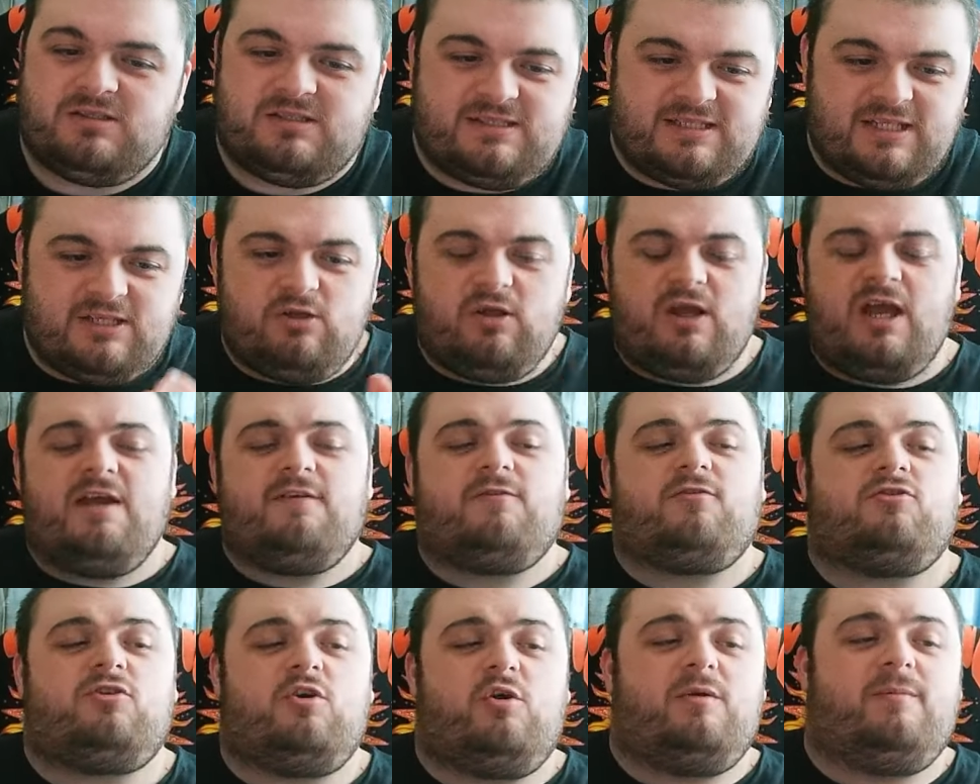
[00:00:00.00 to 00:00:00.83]
did not have
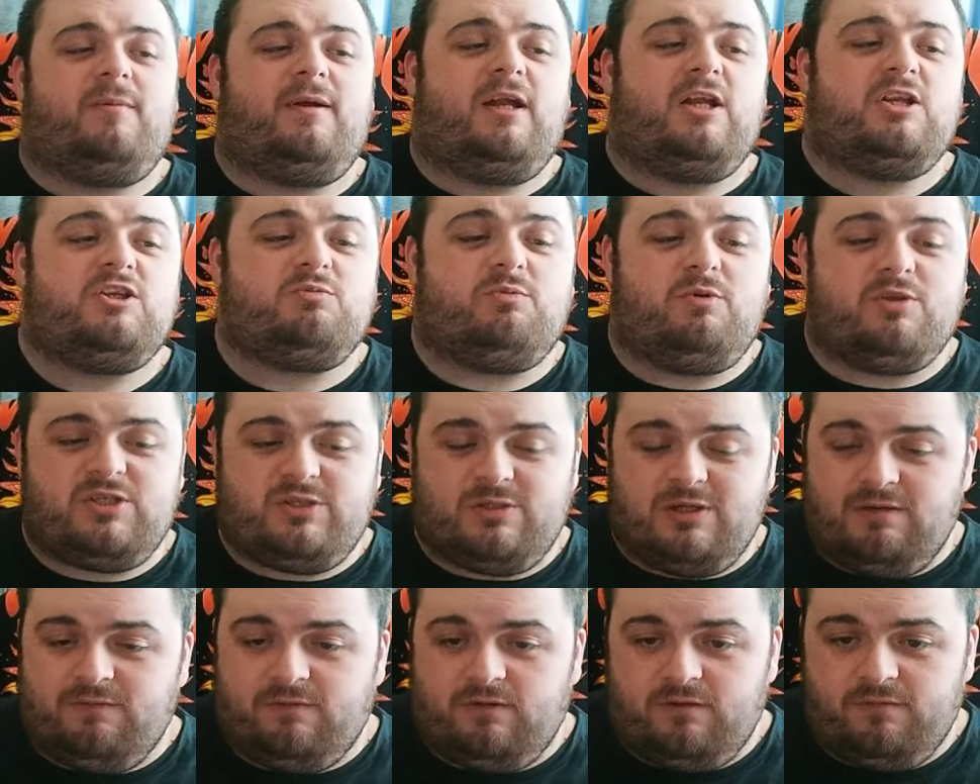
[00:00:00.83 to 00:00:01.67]
control of the match
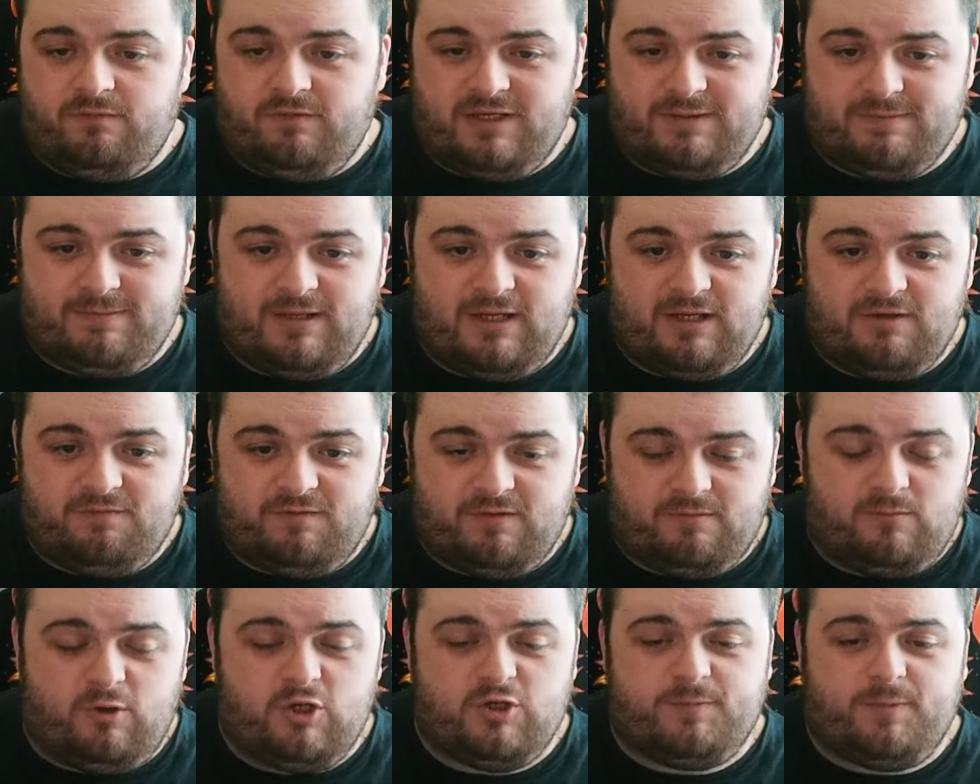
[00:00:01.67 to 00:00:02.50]
whatsoever for this match for
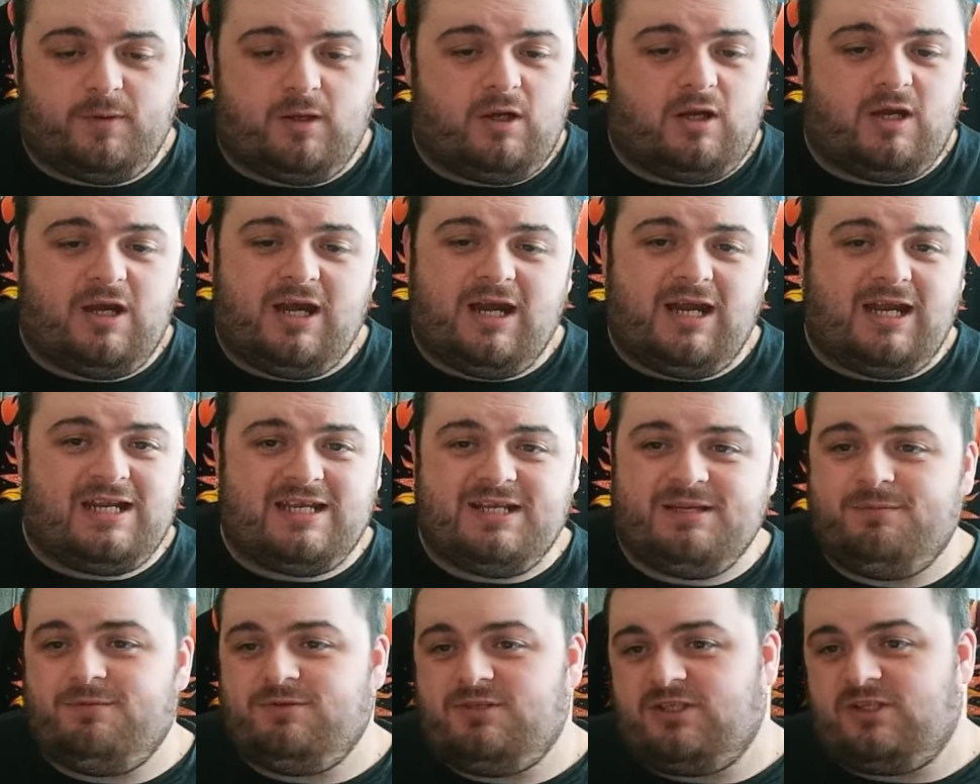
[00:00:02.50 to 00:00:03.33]
the most part, and
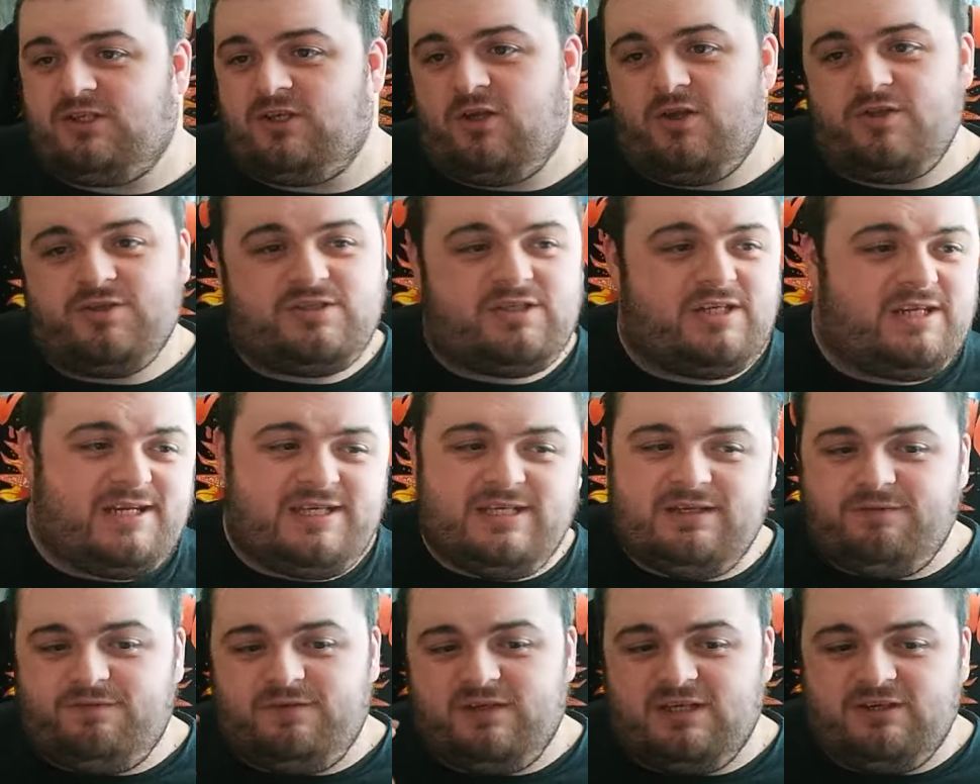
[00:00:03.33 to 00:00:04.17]
there was just constant
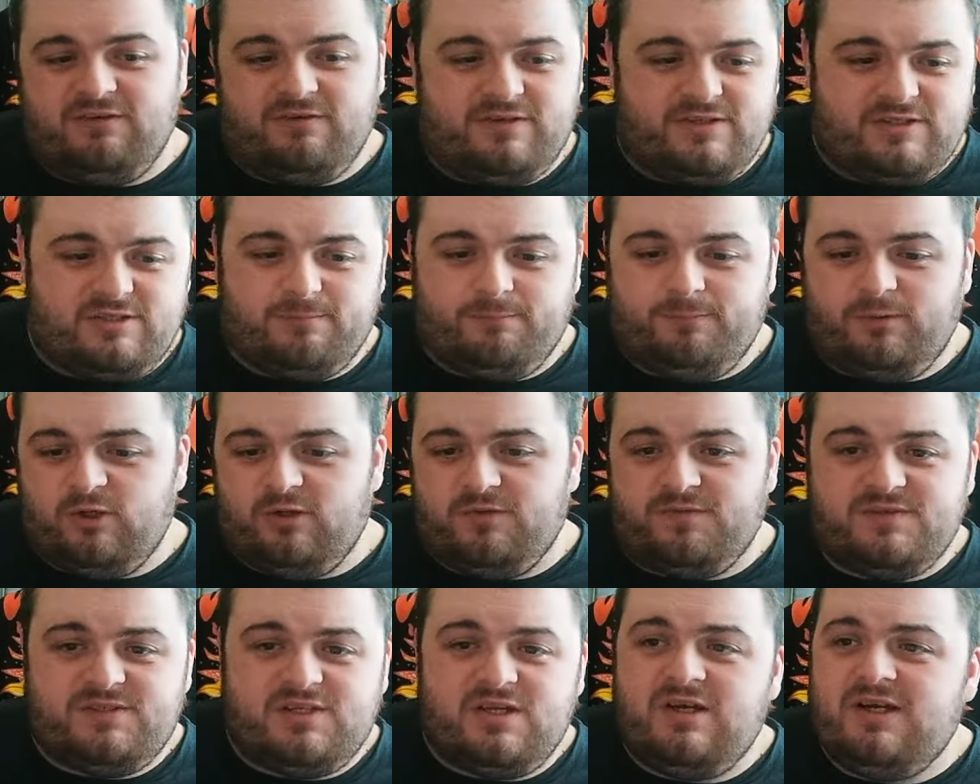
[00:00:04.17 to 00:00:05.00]
interference on
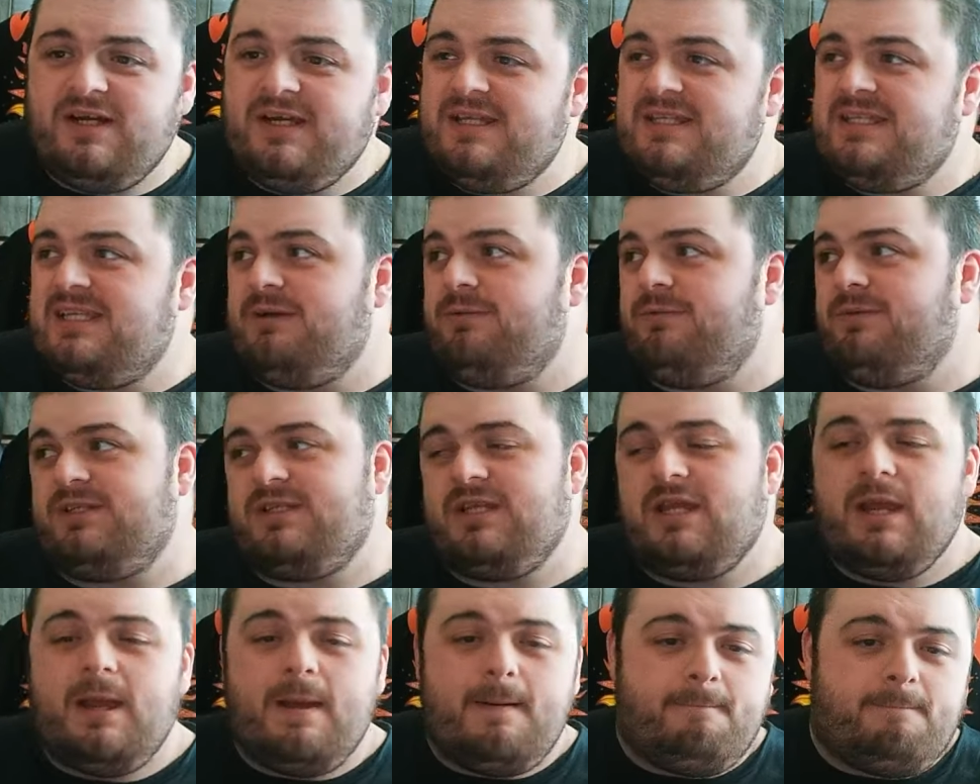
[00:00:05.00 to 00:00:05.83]
both sides. There was
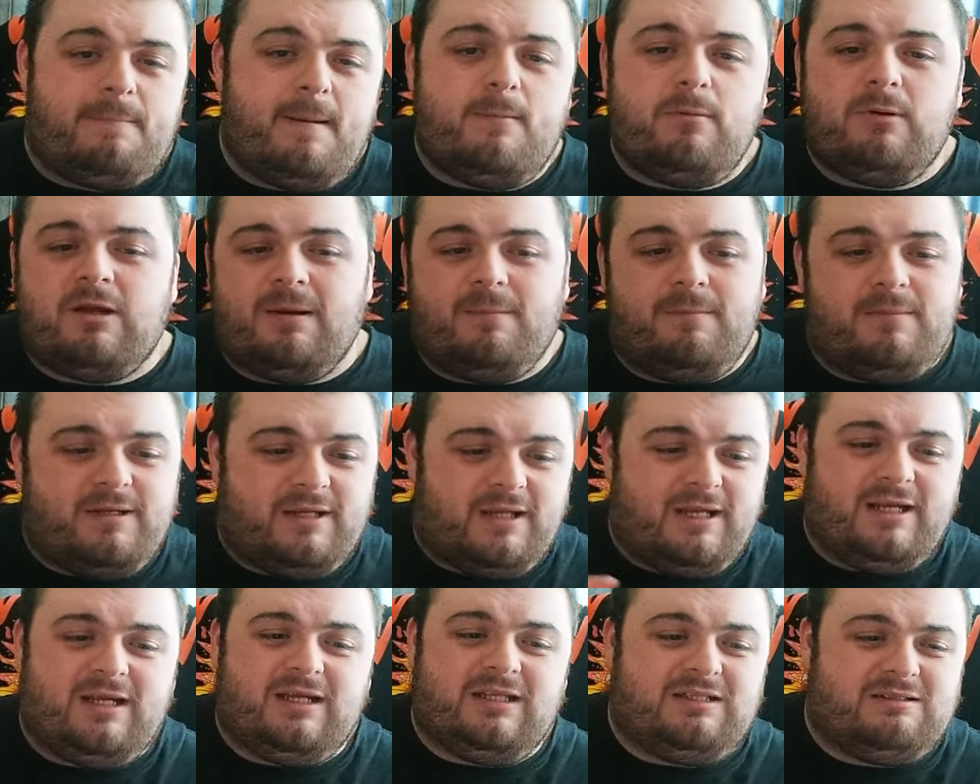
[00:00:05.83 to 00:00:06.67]
people coming
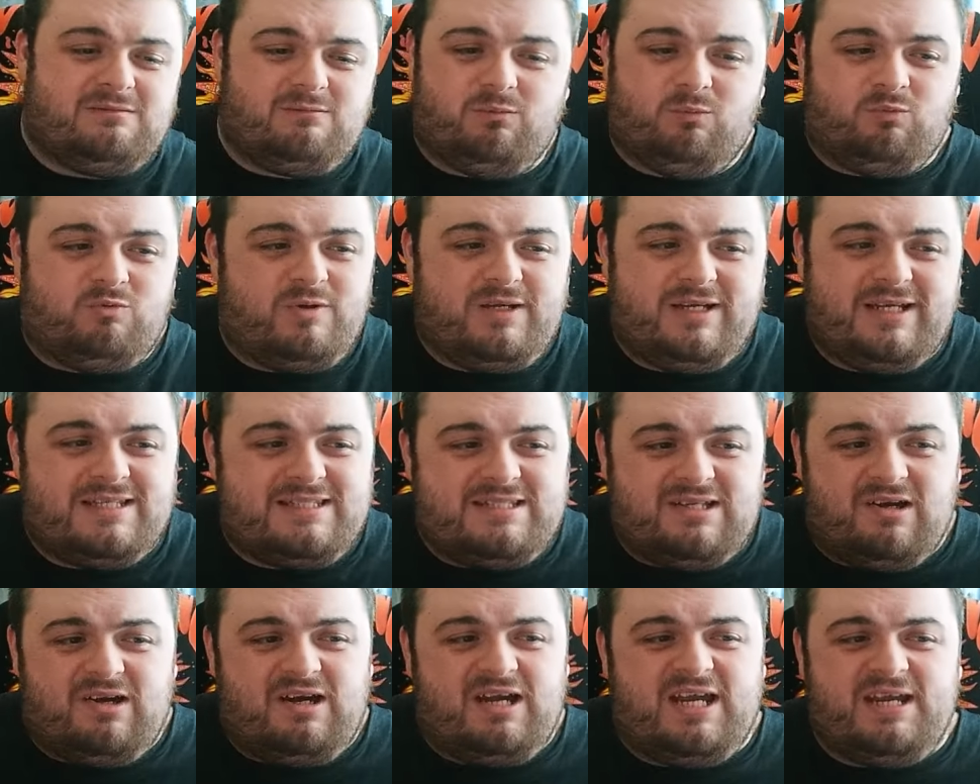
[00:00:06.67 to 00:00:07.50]
in at weird
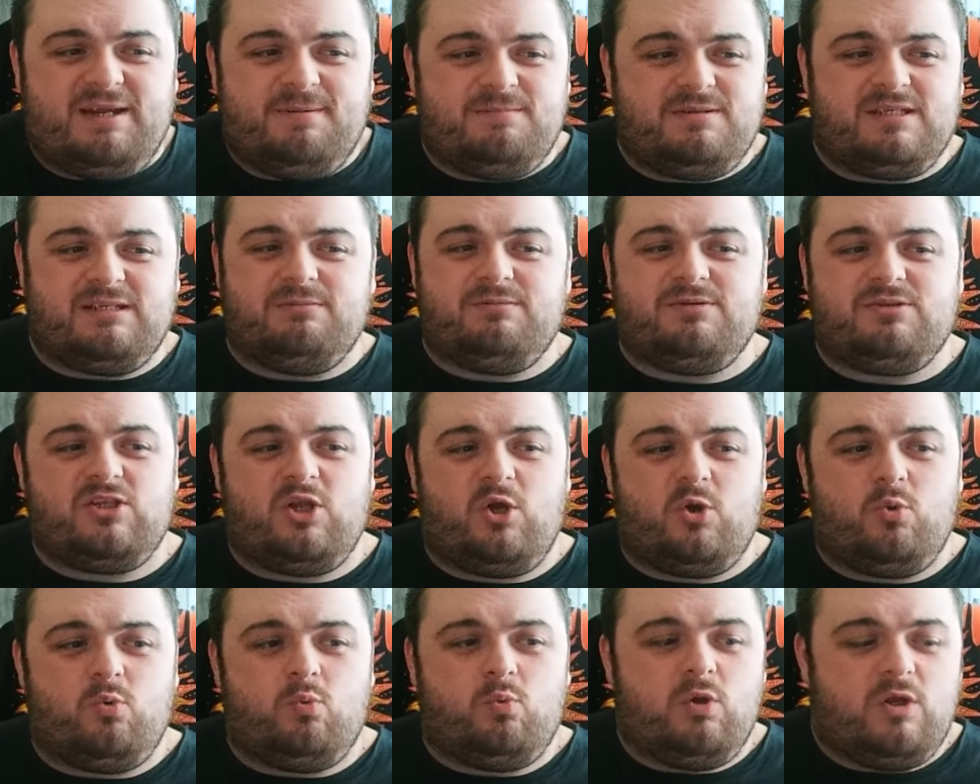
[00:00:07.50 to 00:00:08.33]
times, and there was
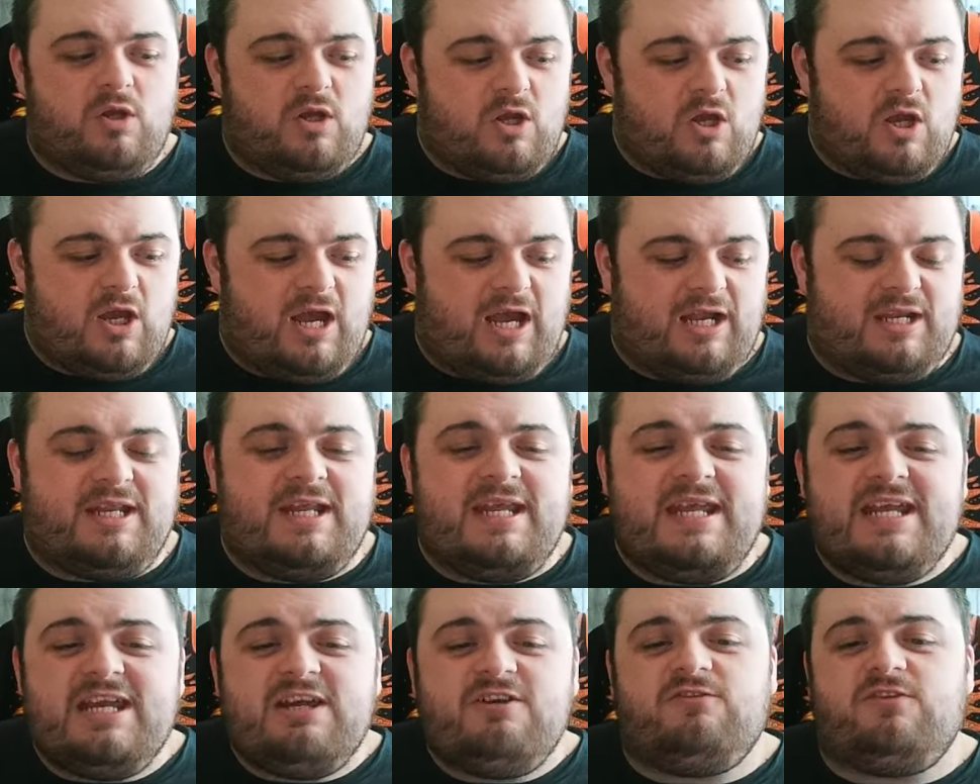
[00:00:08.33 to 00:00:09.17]
no
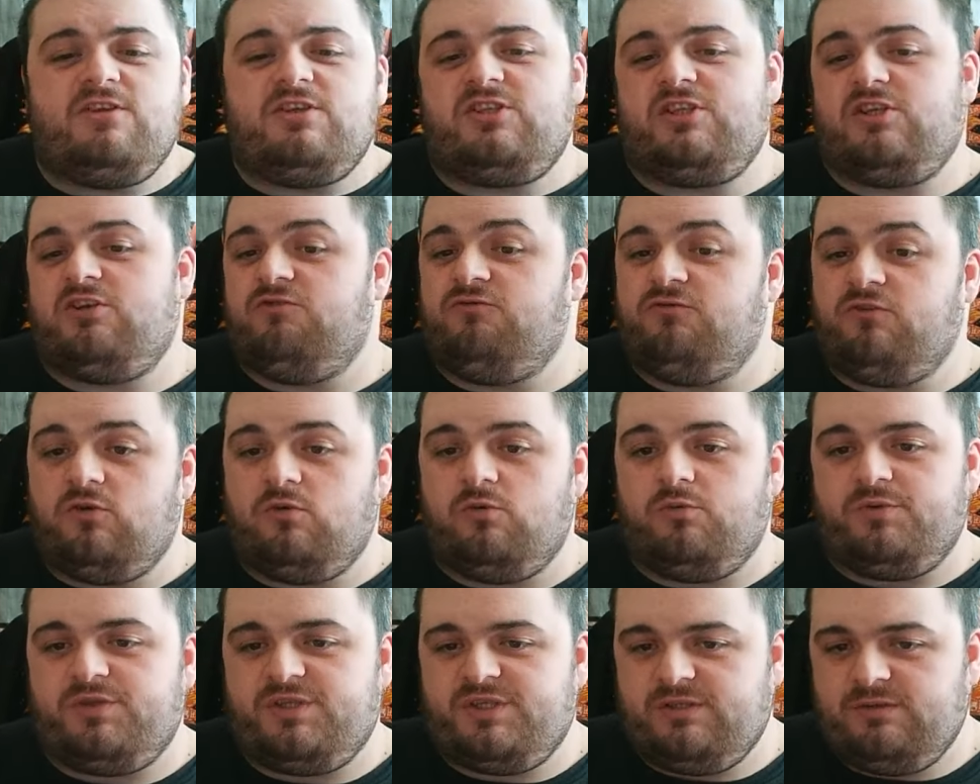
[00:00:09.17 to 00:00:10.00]
adherence to the
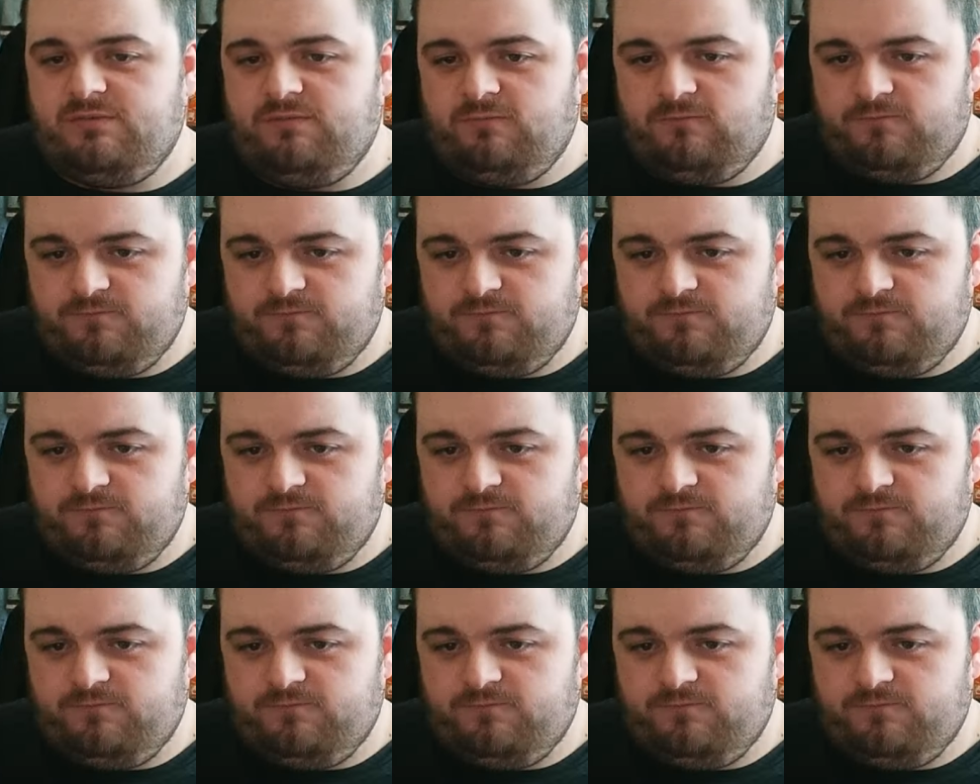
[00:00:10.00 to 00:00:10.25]
rules.